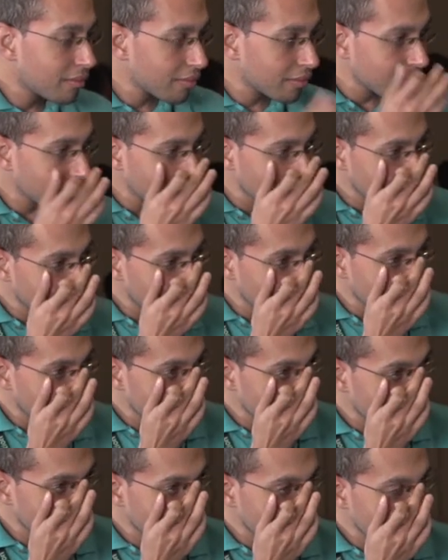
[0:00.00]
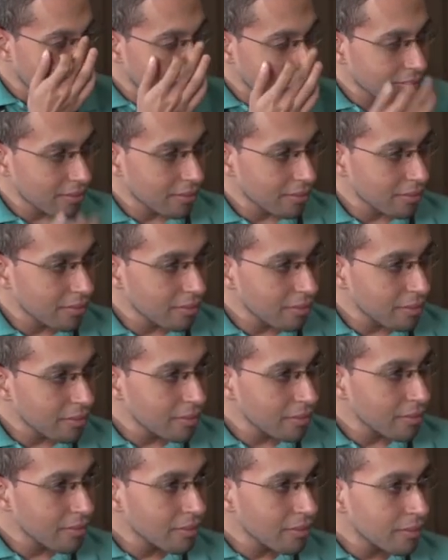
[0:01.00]

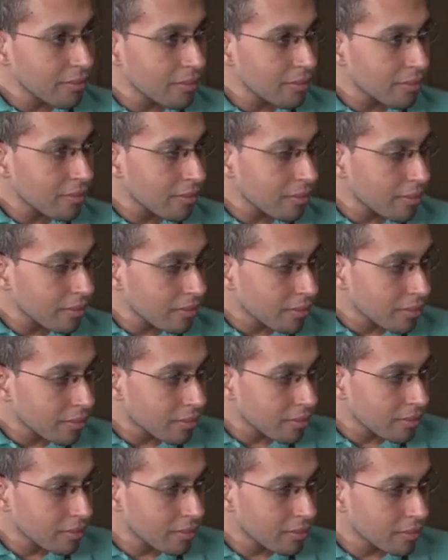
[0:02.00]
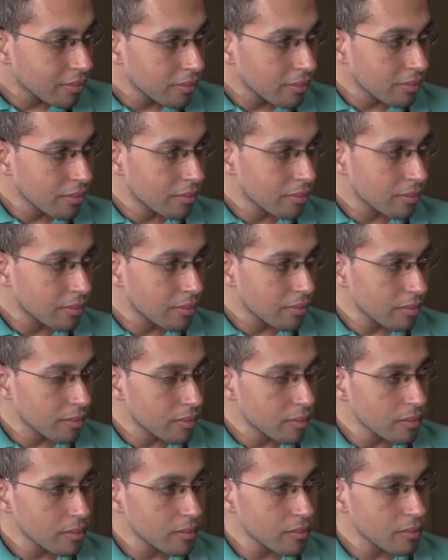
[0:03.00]

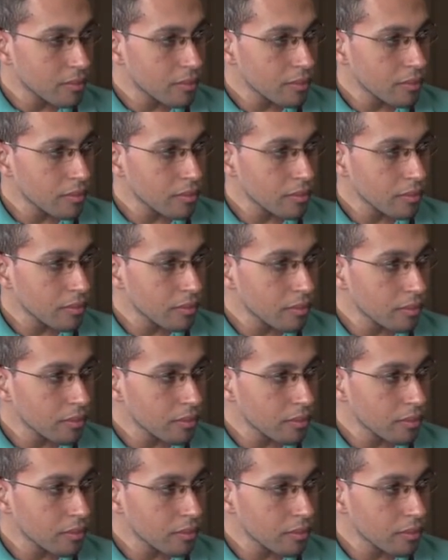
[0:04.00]
The person shown says nothing.